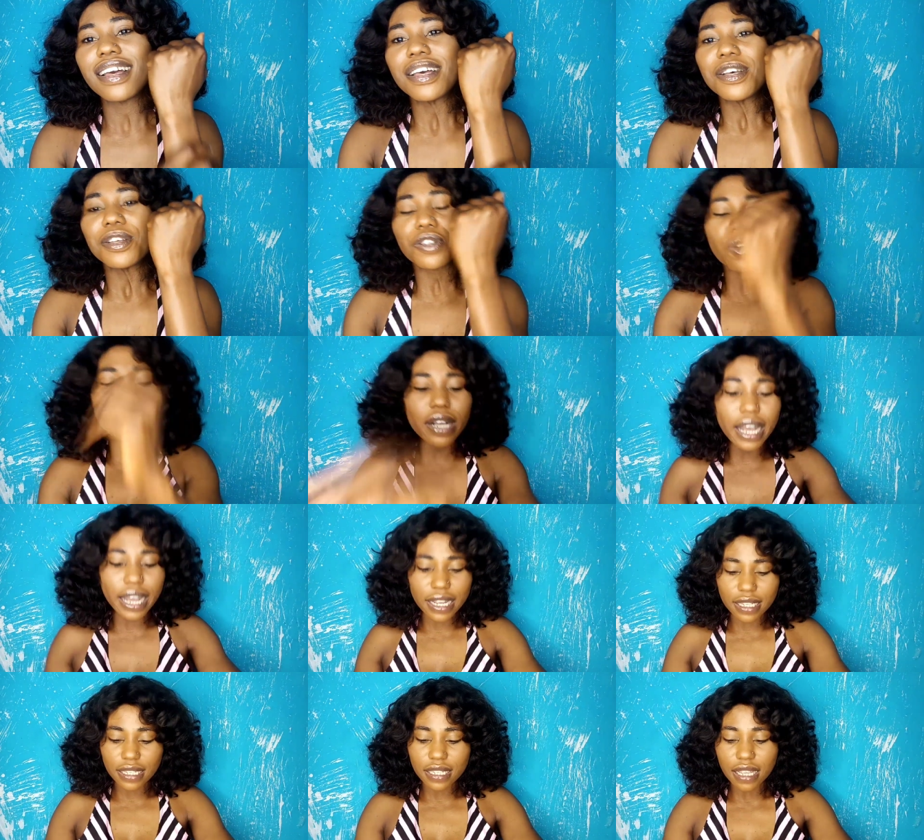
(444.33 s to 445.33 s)
So
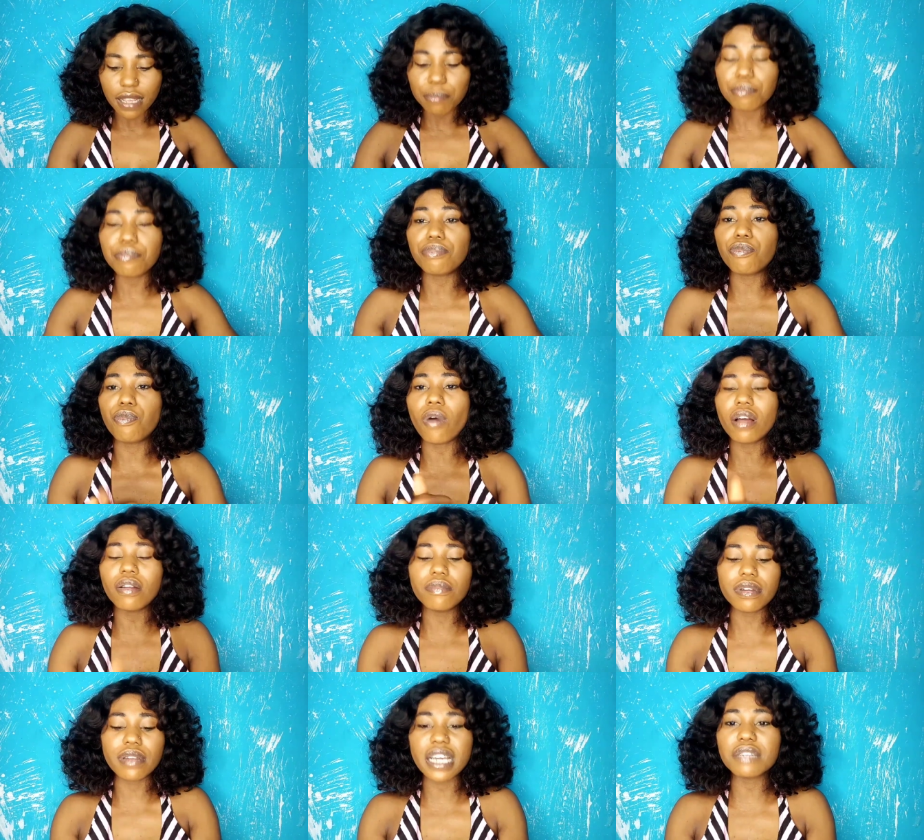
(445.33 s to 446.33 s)
guys, what
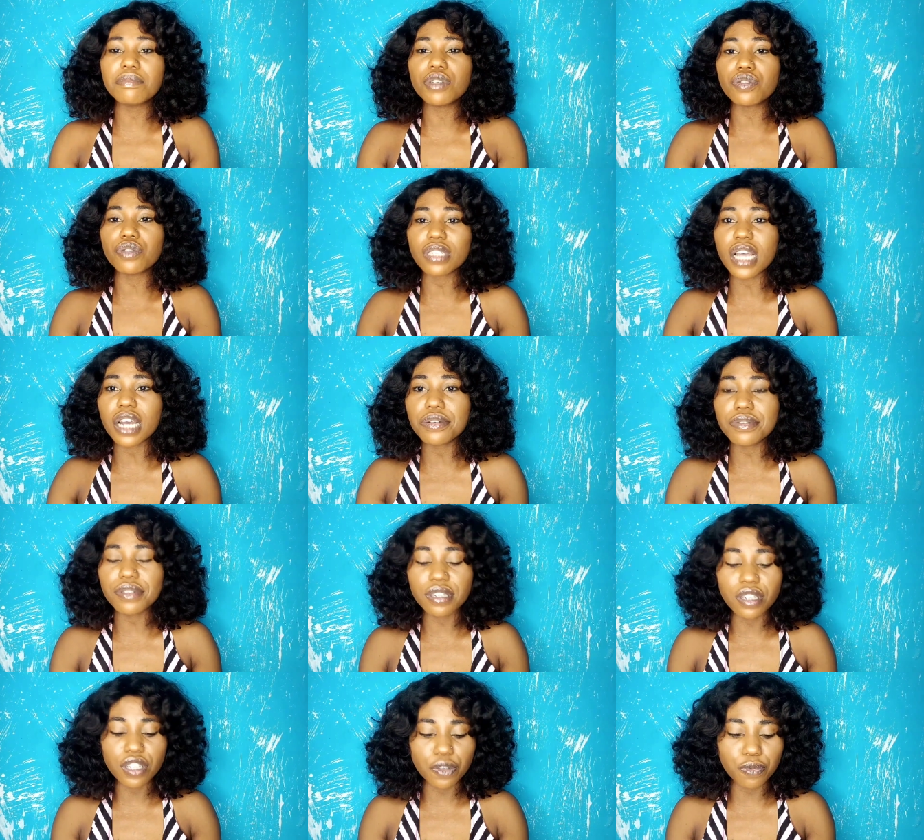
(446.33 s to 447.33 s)
led me to start
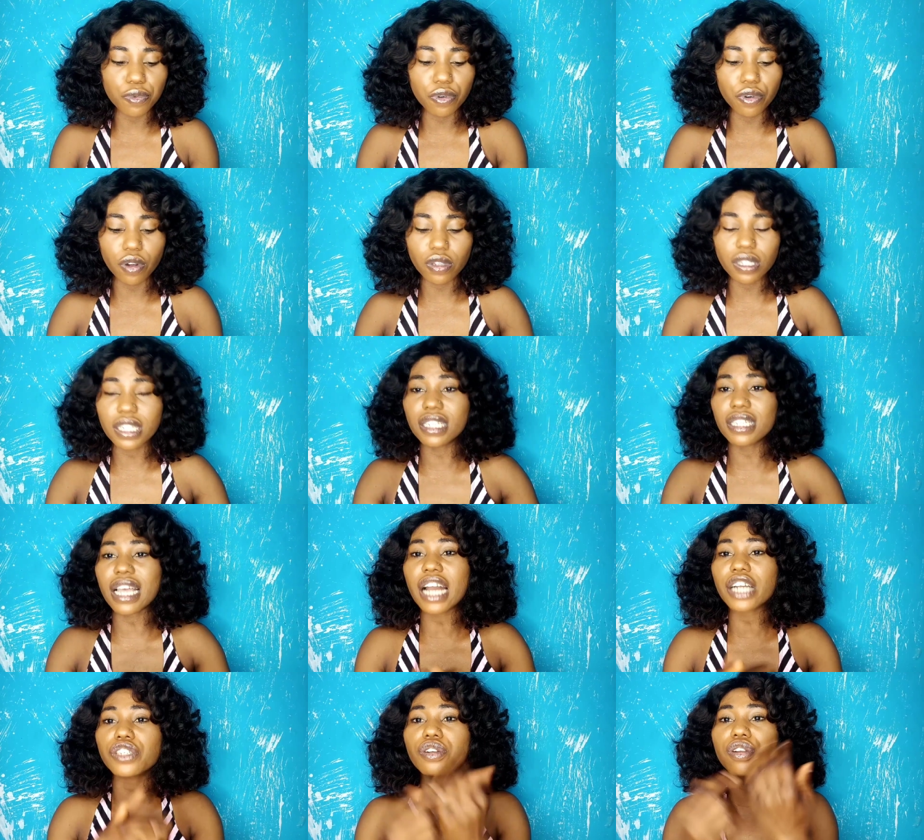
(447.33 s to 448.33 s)
using this product is I
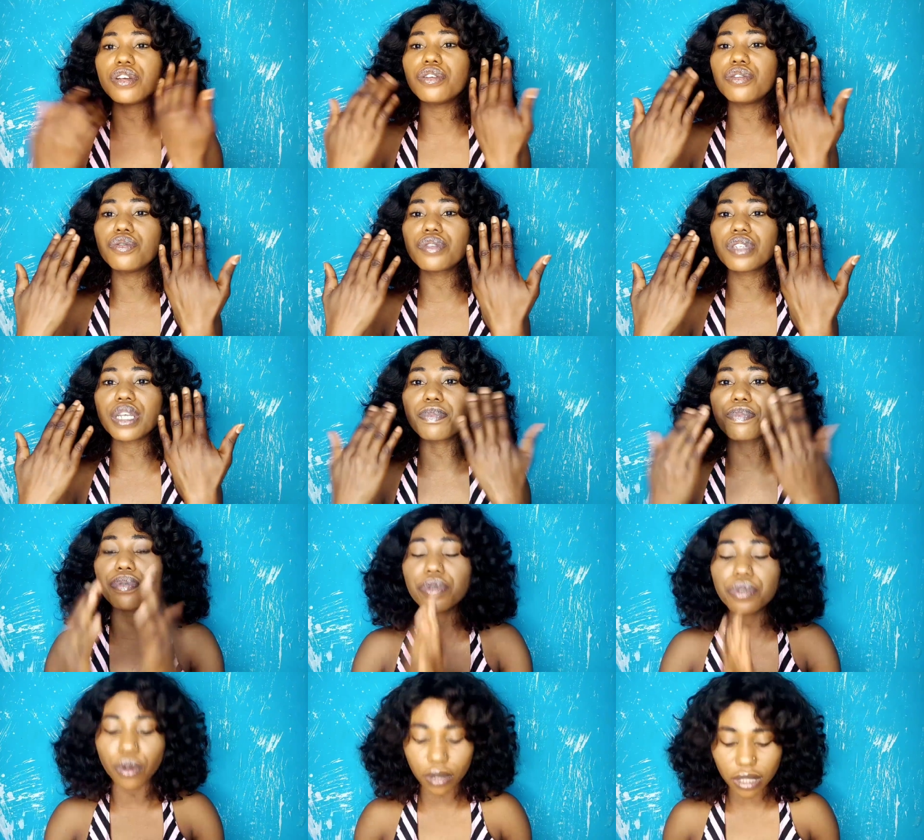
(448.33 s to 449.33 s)
actually used a
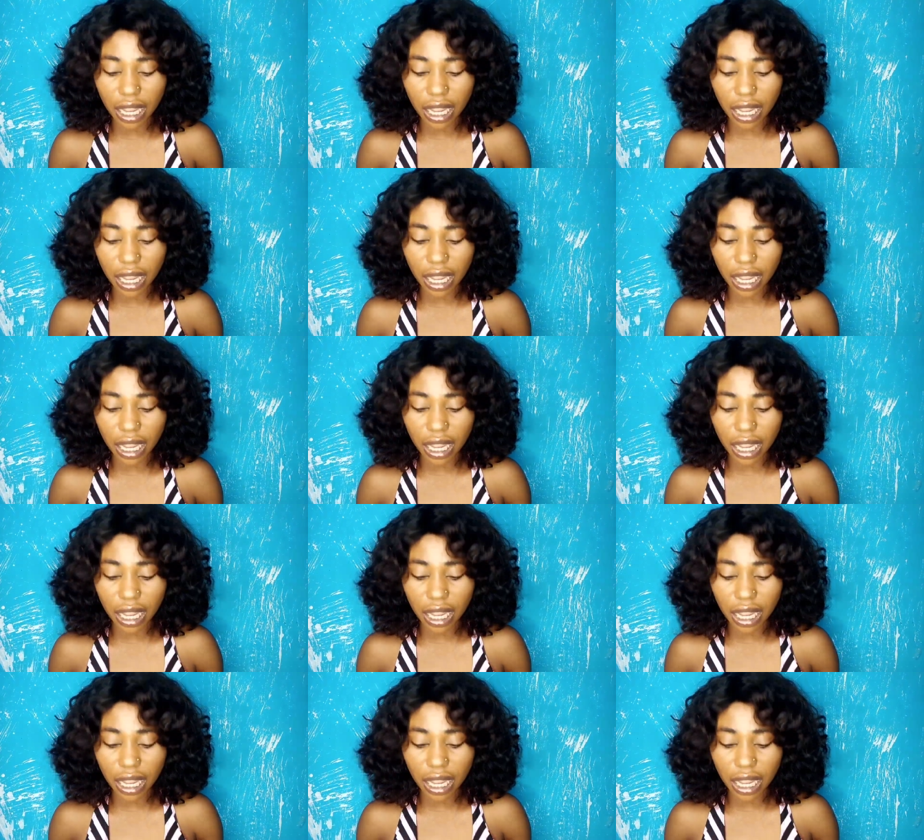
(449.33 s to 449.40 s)
product.